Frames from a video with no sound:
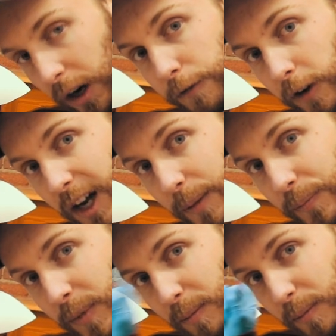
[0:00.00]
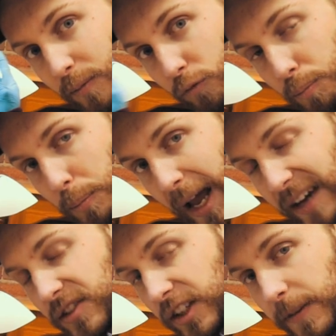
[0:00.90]
grey frame,
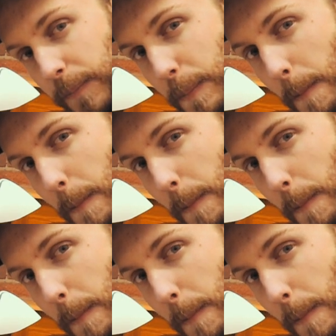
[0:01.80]
black seat.